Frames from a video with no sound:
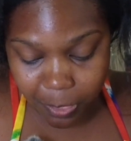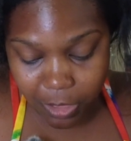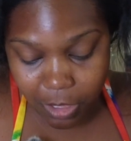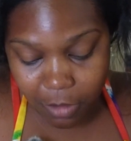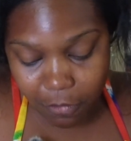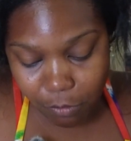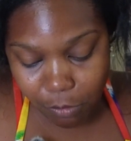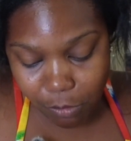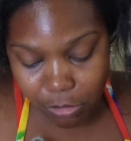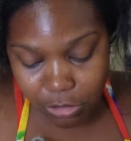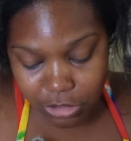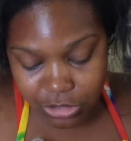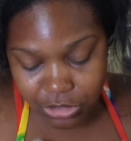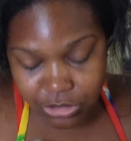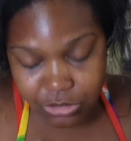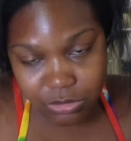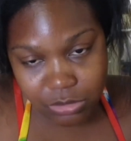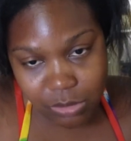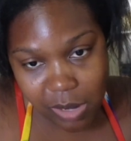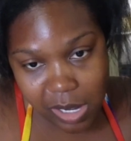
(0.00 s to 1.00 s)
Of course,
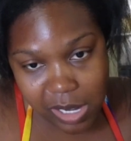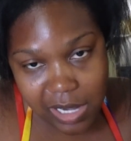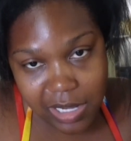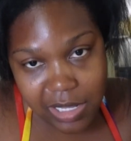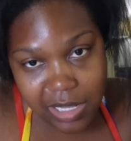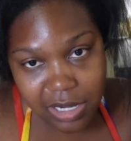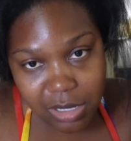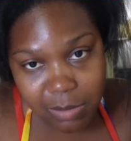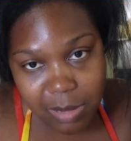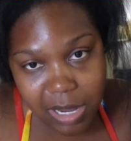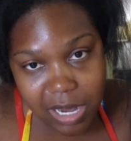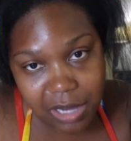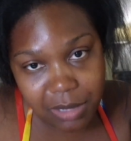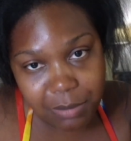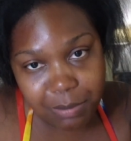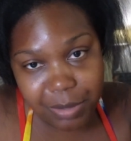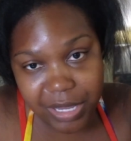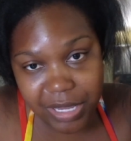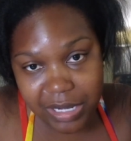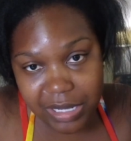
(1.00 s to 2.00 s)
you know, I gotta get up, I gotta
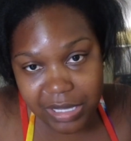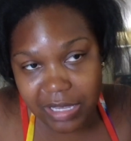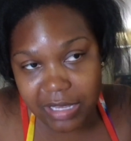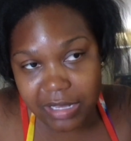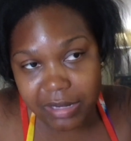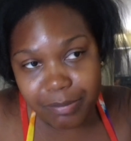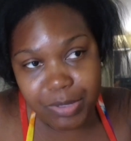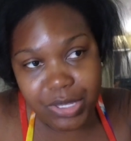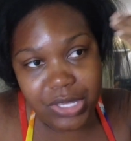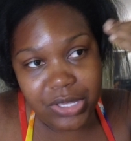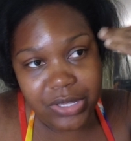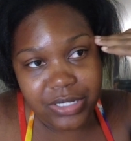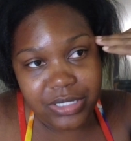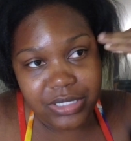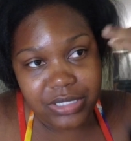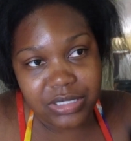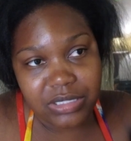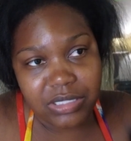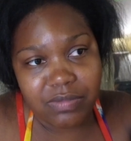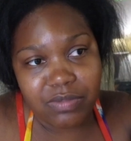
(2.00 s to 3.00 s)
bathe again,
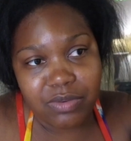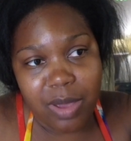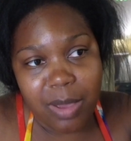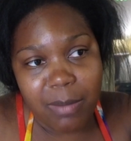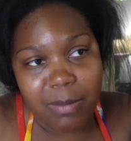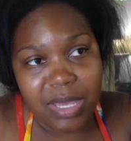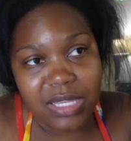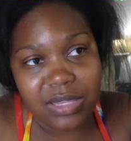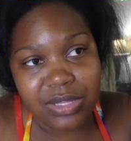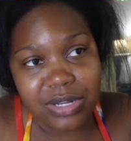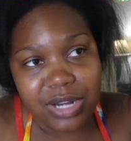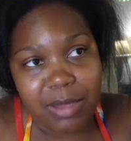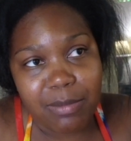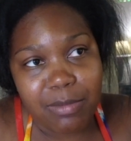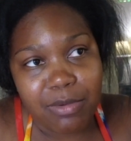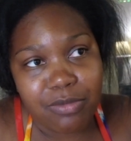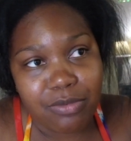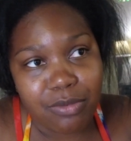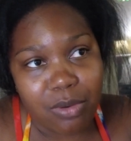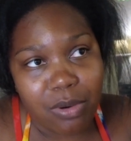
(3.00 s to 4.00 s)
because even though I bathed the night
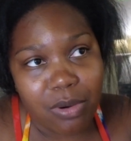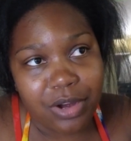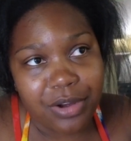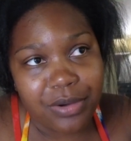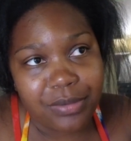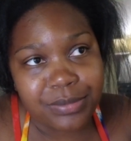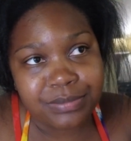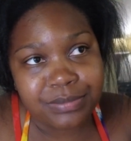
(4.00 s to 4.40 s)
before,